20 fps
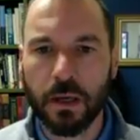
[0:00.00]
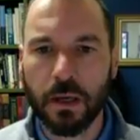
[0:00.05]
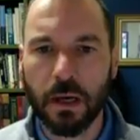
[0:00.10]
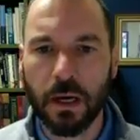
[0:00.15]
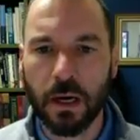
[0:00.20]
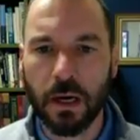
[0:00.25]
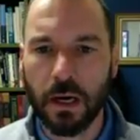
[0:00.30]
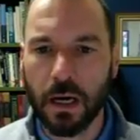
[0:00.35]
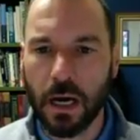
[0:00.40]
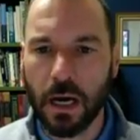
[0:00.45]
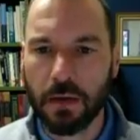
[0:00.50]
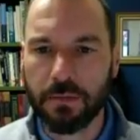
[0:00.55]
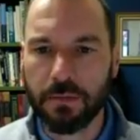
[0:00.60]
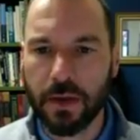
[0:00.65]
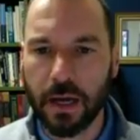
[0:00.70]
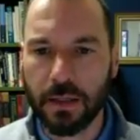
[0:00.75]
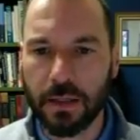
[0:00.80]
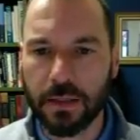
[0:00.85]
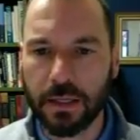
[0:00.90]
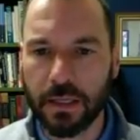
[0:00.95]
I've
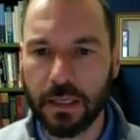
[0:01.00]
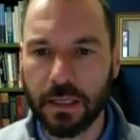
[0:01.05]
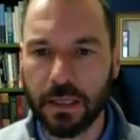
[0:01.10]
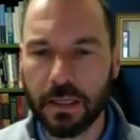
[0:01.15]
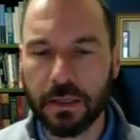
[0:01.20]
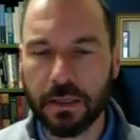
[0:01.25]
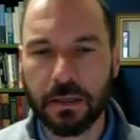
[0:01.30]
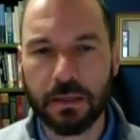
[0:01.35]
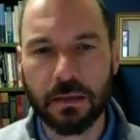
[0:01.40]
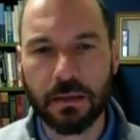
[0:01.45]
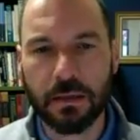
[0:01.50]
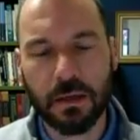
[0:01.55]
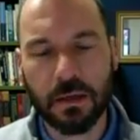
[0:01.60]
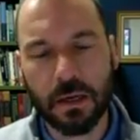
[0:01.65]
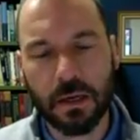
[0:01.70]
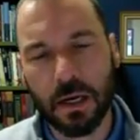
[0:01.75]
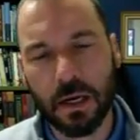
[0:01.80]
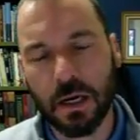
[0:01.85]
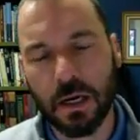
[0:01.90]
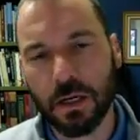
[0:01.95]
got the
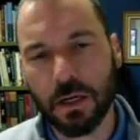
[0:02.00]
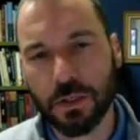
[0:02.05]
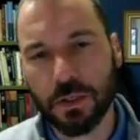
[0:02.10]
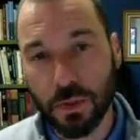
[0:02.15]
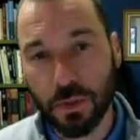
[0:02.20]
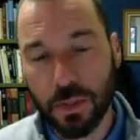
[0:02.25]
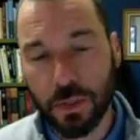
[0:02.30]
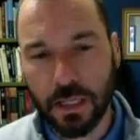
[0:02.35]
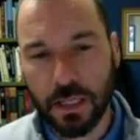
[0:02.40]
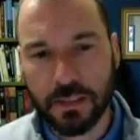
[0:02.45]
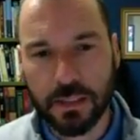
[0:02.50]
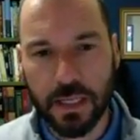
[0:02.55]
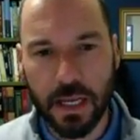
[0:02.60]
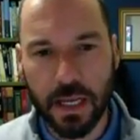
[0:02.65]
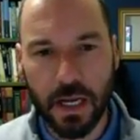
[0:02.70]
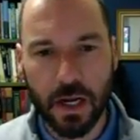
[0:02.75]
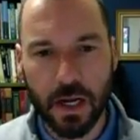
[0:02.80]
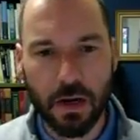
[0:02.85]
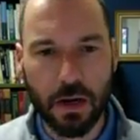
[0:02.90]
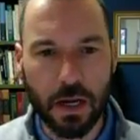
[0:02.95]
due dates
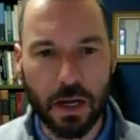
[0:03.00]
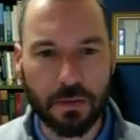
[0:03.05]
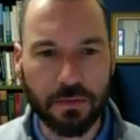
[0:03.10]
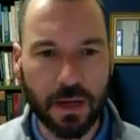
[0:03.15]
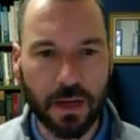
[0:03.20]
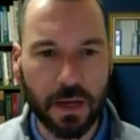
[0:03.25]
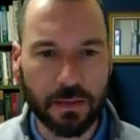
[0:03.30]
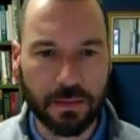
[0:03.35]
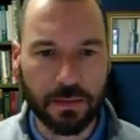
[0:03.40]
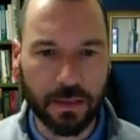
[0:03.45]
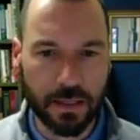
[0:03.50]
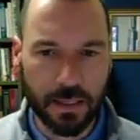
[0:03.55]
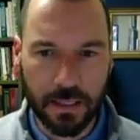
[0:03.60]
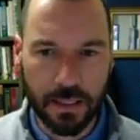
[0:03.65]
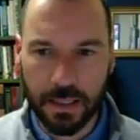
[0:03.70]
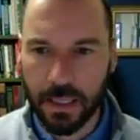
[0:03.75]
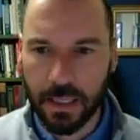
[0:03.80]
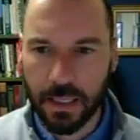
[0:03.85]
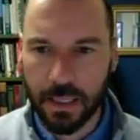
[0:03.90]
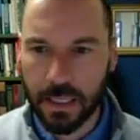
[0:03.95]
there. I've got
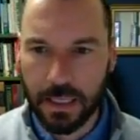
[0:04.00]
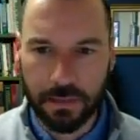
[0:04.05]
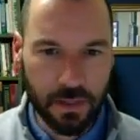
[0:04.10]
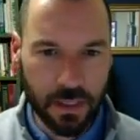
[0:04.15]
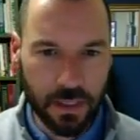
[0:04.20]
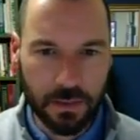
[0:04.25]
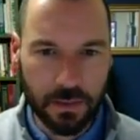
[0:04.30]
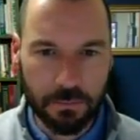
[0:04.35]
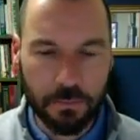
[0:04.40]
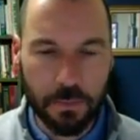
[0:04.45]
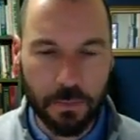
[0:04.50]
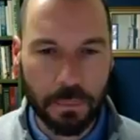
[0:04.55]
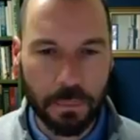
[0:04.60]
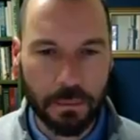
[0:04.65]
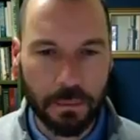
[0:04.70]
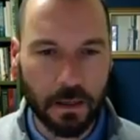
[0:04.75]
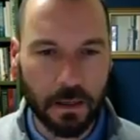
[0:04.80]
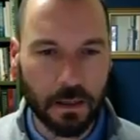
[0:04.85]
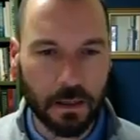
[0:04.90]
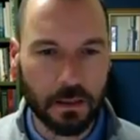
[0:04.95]
the length of the
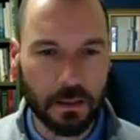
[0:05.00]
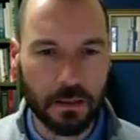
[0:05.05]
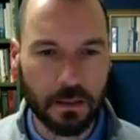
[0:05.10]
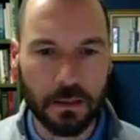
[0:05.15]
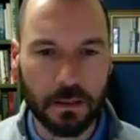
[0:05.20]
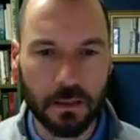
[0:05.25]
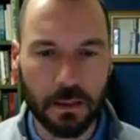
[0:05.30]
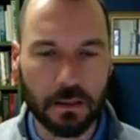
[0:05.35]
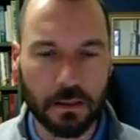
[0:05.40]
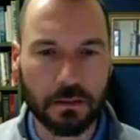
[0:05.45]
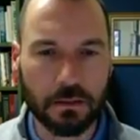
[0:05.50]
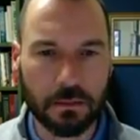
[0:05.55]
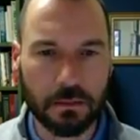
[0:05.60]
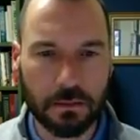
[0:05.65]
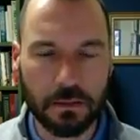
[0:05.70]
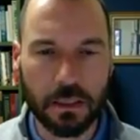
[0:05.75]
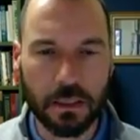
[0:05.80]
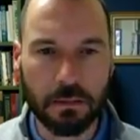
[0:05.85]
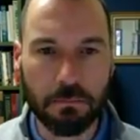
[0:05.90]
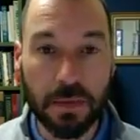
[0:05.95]

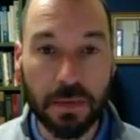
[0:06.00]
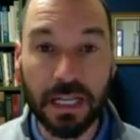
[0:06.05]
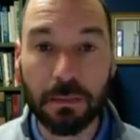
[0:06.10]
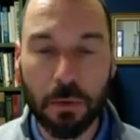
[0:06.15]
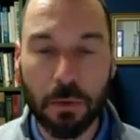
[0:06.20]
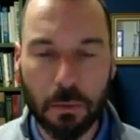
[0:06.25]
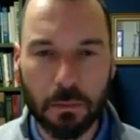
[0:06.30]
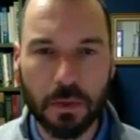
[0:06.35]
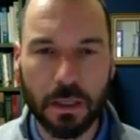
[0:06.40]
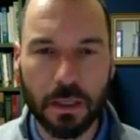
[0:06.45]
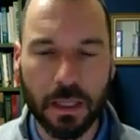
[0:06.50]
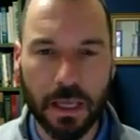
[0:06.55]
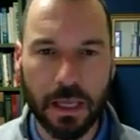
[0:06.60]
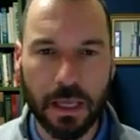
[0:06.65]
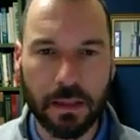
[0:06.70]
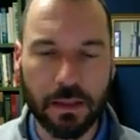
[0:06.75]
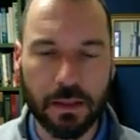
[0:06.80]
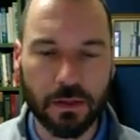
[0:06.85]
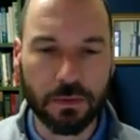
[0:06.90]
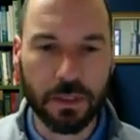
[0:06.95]
minimum
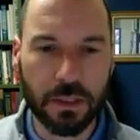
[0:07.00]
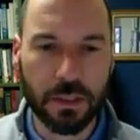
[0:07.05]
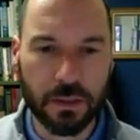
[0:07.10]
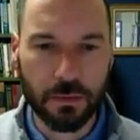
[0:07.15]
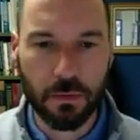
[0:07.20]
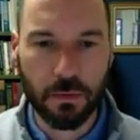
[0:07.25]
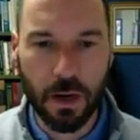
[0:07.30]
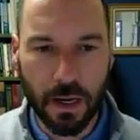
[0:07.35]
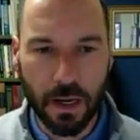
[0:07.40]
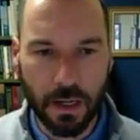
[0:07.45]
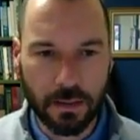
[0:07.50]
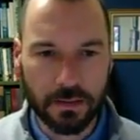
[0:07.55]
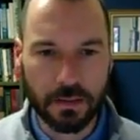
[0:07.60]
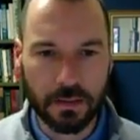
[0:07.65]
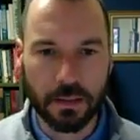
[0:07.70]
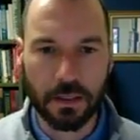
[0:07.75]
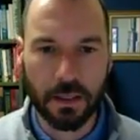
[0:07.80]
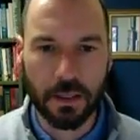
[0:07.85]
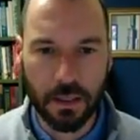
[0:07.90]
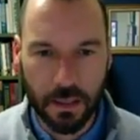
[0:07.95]
length you need to write
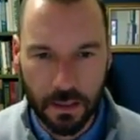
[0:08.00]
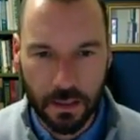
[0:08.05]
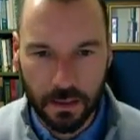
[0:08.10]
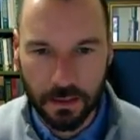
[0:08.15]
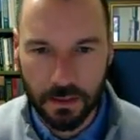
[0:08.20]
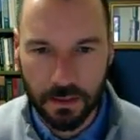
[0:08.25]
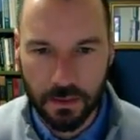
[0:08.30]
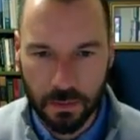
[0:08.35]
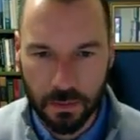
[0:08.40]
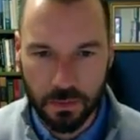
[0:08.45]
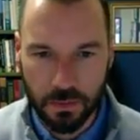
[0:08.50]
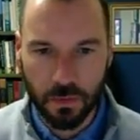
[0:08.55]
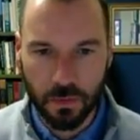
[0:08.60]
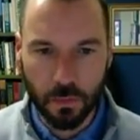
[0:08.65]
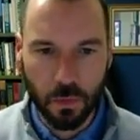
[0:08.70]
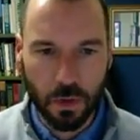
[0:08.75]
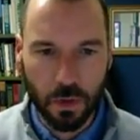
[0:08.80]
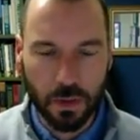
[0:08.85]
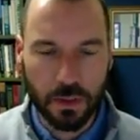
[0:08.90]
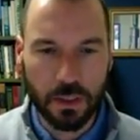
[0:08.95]
in terms of the
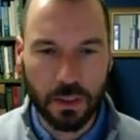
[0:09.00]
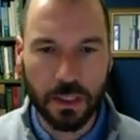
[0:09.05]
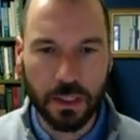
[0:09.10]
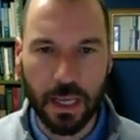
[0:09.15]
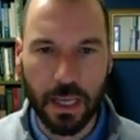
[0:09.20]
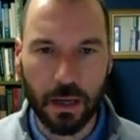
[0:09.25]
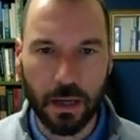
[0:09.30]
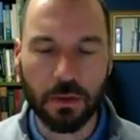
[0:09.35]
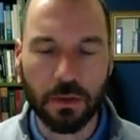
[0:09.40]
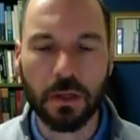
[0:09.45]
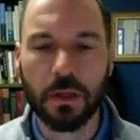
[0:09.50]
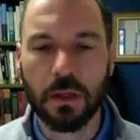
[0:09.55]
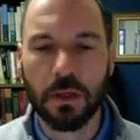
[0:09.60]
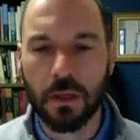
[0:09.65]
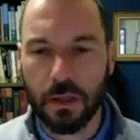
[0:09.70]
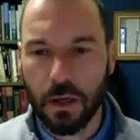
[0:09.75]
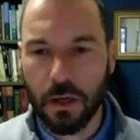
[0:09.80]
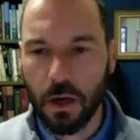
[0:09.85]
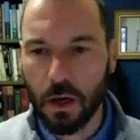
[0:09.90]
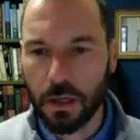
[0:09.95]
word count
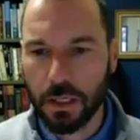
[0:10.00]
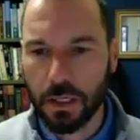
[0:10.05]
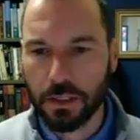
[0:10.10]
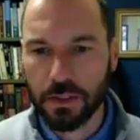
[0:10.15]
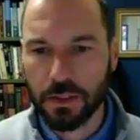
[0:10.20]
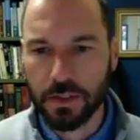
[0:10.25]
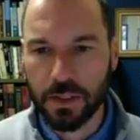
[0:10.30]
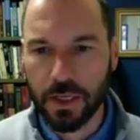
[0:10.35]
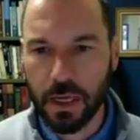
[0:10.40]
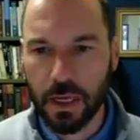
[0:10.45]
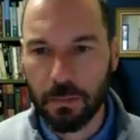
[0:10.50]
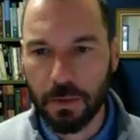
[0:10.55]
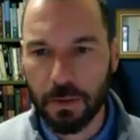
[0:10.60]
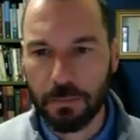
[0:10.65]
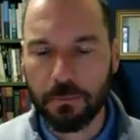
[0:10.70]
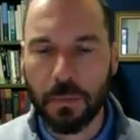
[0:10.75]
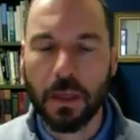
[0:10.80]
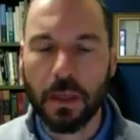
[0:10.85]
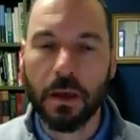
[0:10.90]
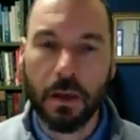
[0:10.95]
on each
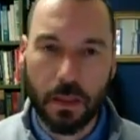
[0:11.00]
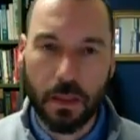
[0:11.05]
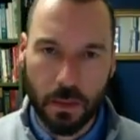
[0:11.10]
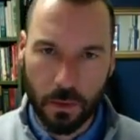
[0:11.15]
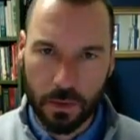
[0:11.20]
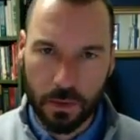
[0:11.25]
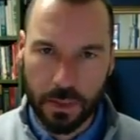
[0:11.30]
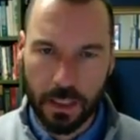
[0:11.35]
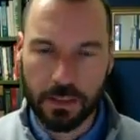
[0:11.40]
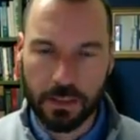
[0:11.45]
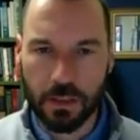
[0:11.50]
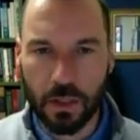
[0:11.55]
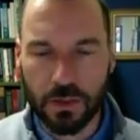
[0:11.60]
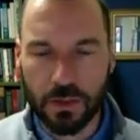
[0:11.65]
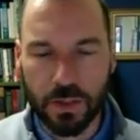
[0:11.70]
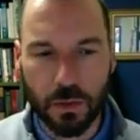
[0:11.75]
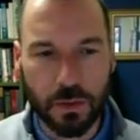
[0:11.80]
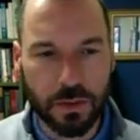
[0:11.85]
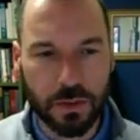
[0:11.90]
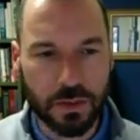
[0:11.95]
assignment. That's
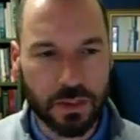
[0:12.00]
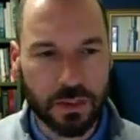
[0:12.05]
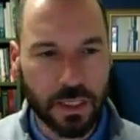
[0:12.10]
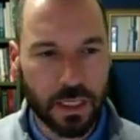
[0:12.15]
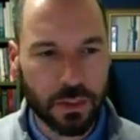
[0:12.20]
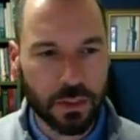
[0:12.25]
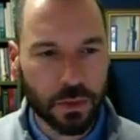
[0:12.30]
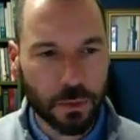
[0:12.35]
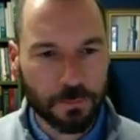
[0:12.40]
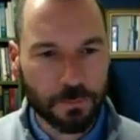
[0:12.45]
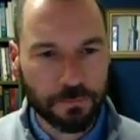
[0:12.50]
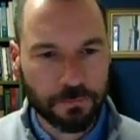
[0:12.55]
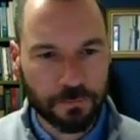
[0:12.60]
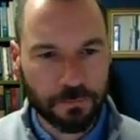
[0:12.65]
also on the schedule.